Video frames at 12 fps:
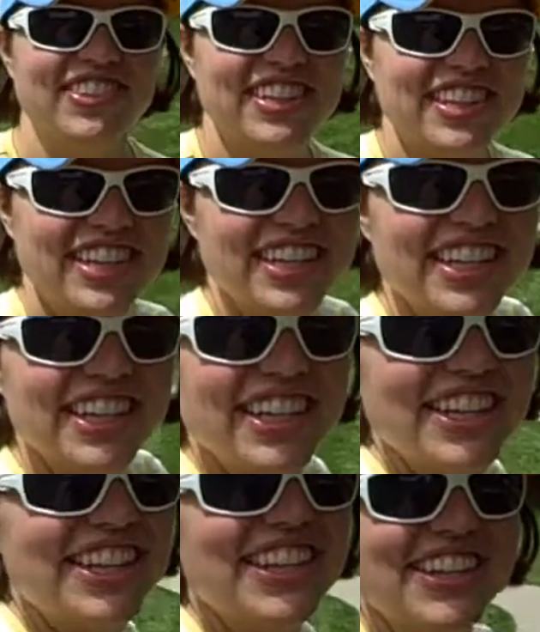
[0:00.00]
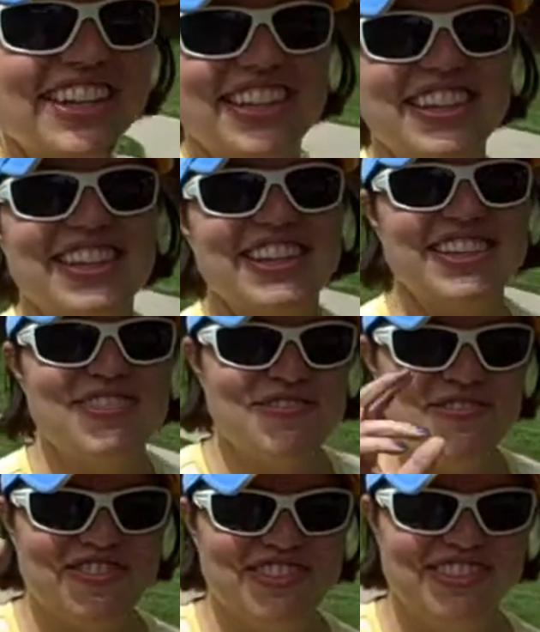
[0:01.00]
Erin Lee Petty, my
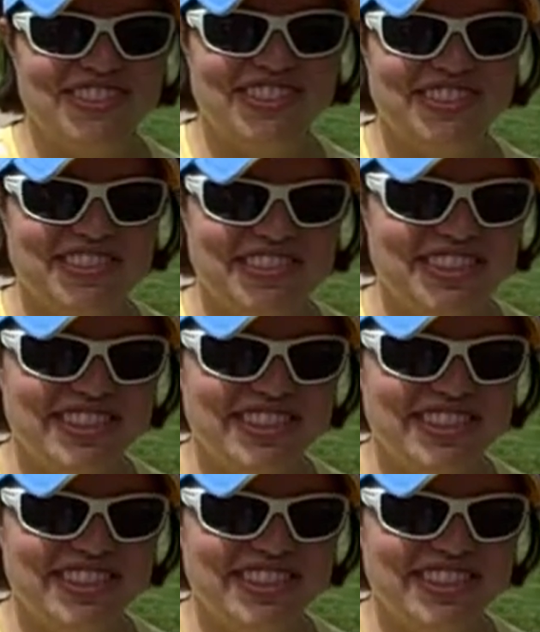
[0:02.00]
assistant, my key